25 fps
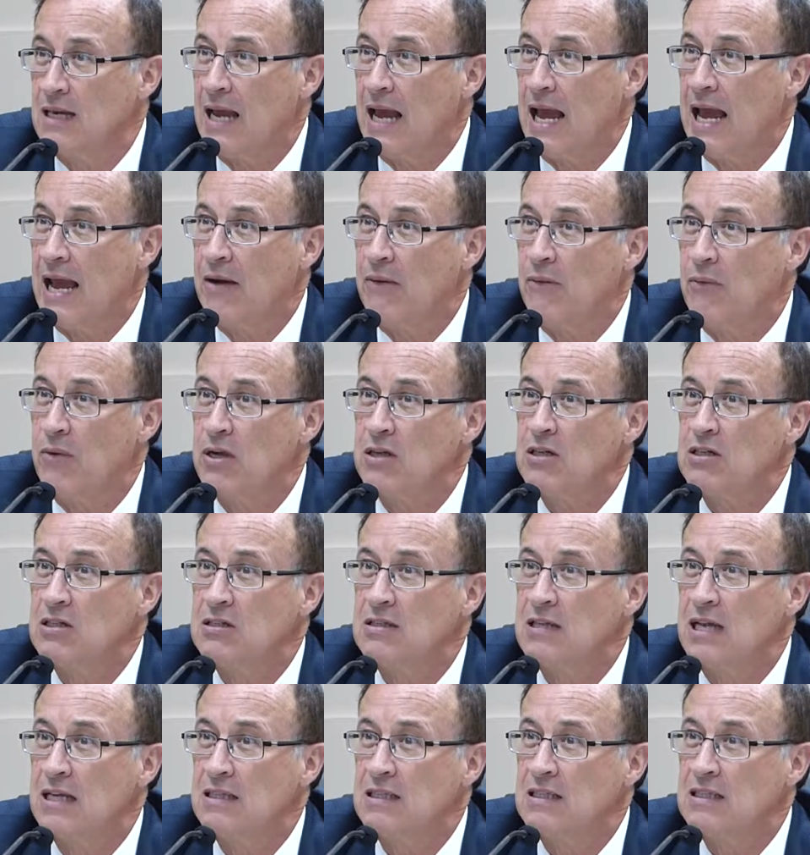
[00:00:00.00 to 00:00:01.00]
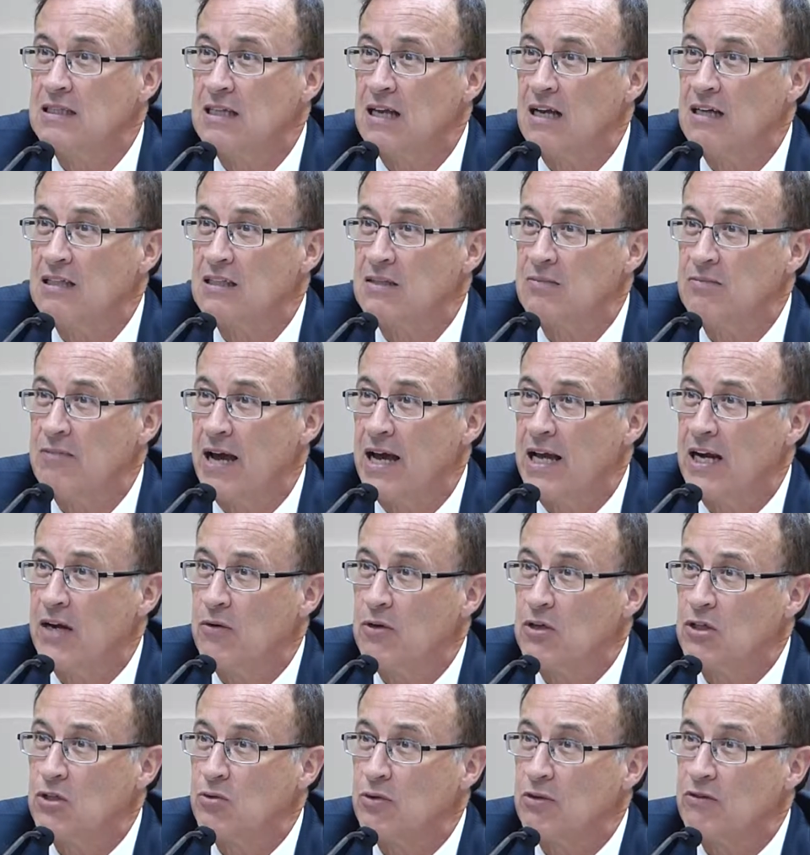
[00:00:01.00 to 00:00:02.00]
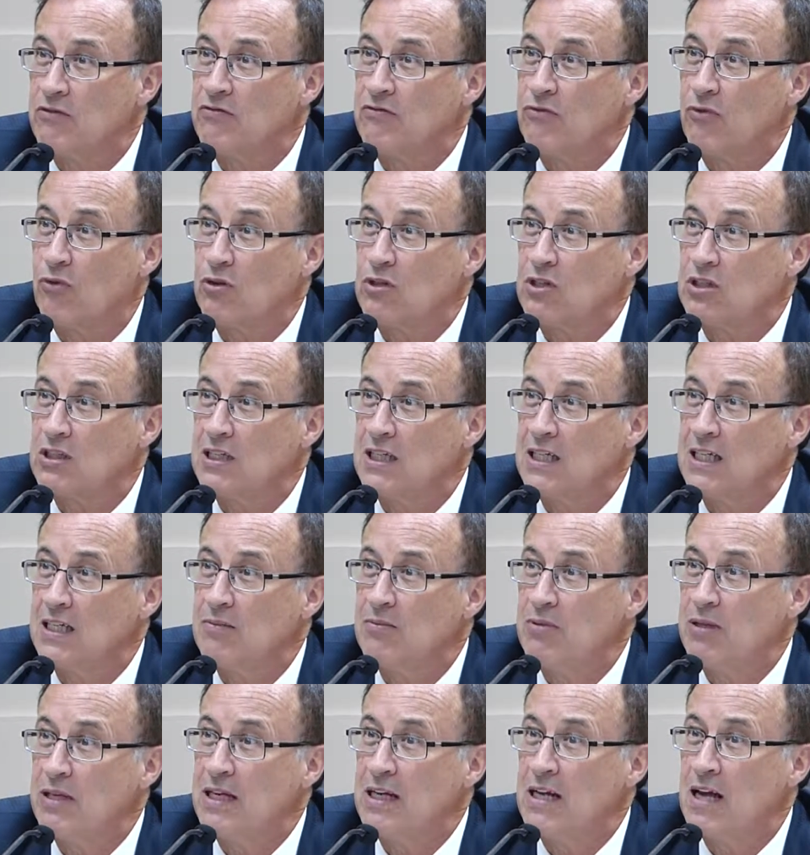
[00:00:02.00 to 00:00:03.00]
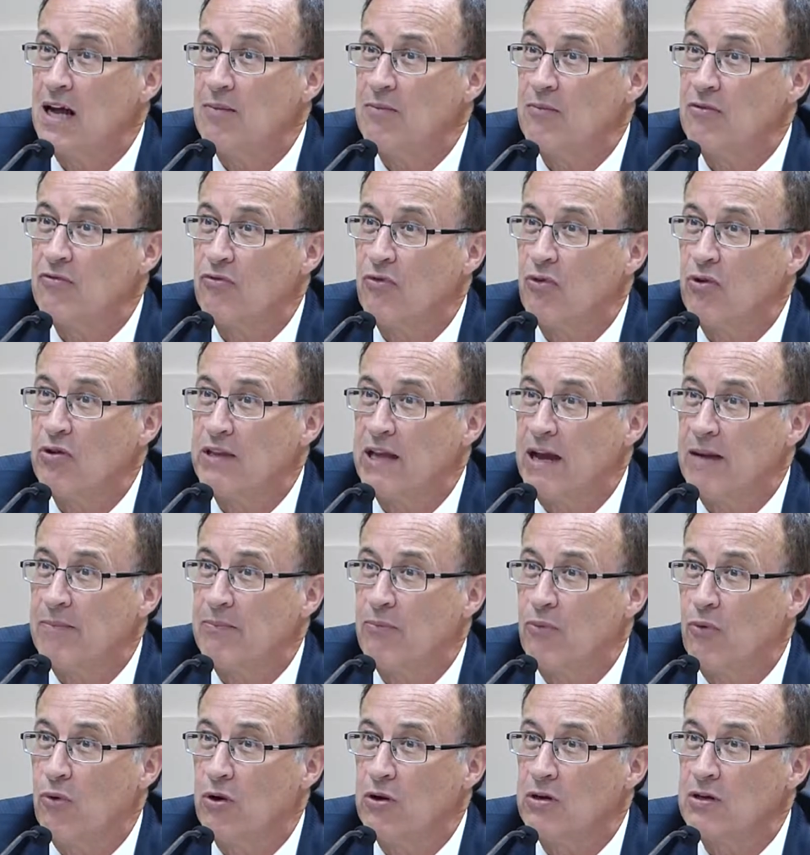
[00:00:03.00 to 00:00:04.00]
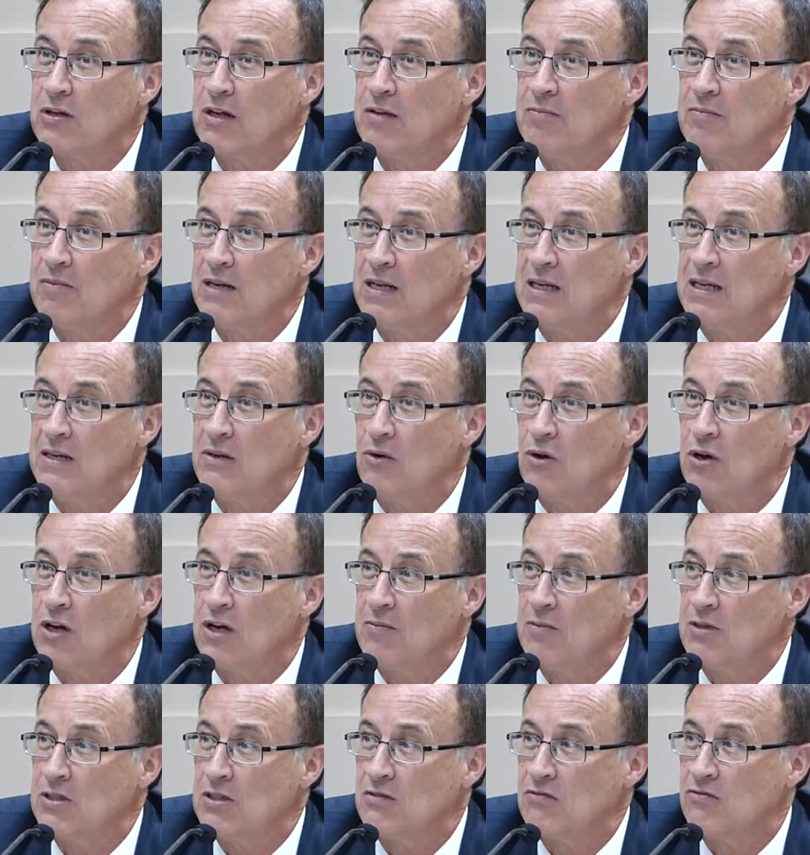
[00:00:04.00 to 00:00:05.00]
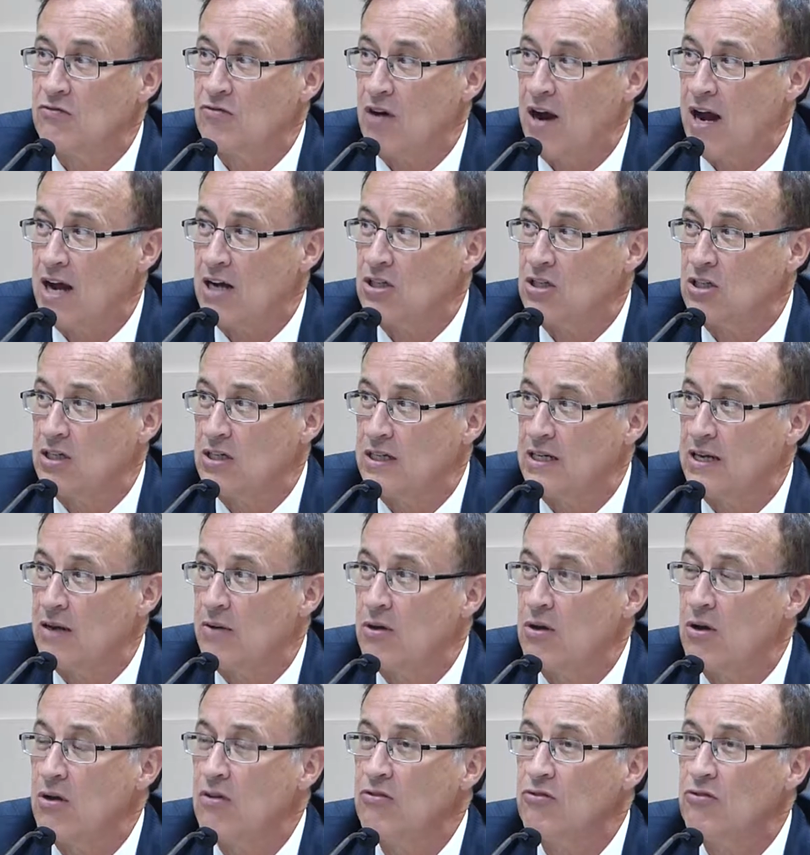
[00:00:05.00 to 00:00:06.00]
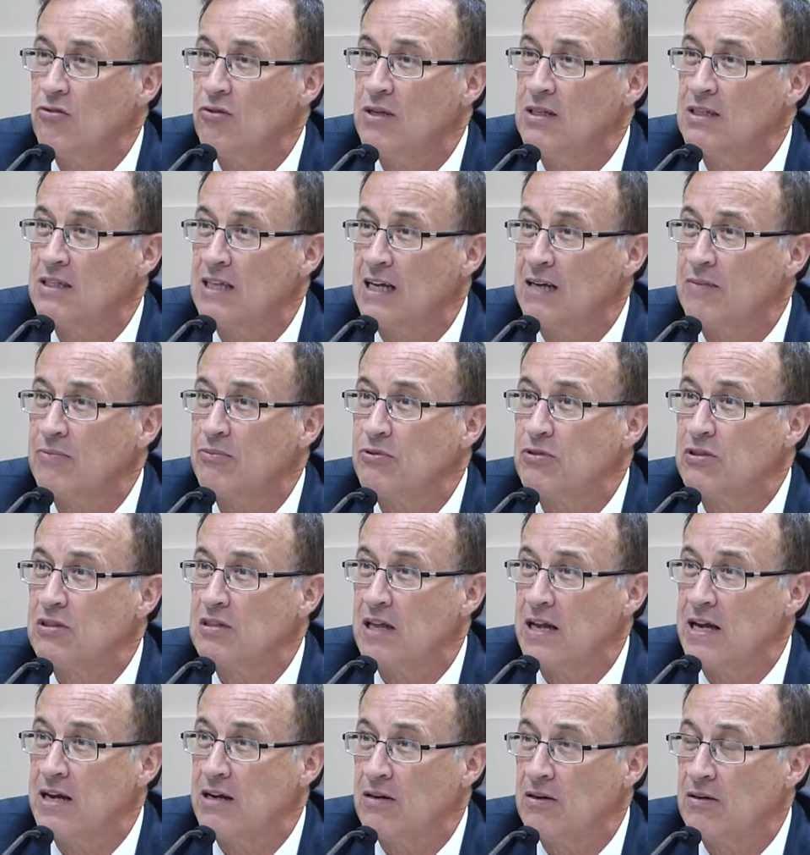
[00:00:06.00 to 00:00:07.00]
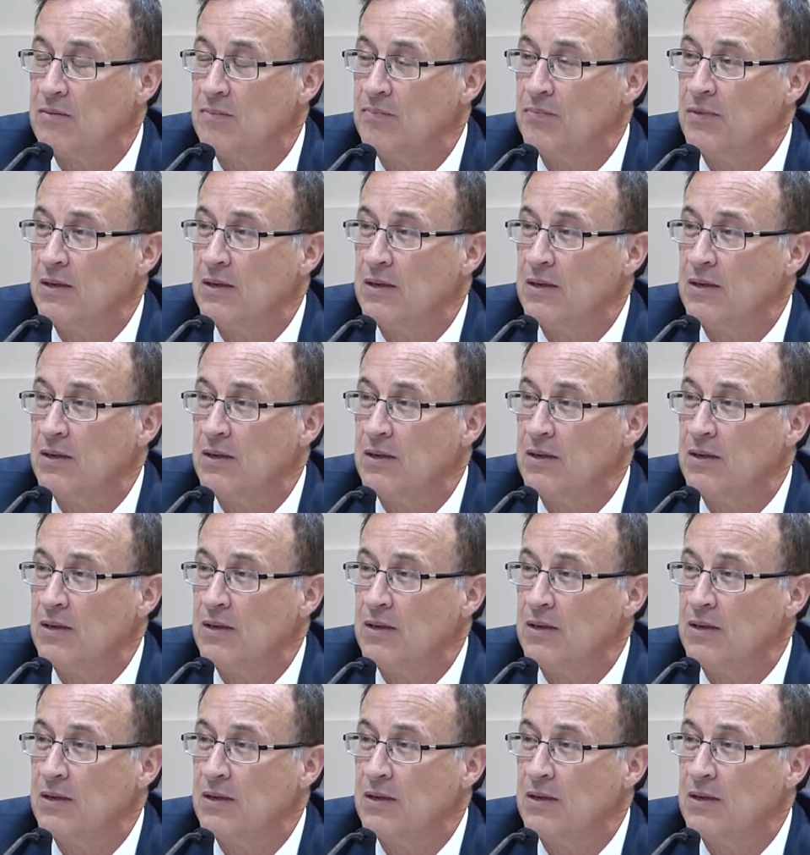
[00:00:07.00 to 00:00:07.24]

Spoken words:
at which they discuss a matter which will foreseeably come before that board, committee, or commission for action. Now, I'll go through examples later,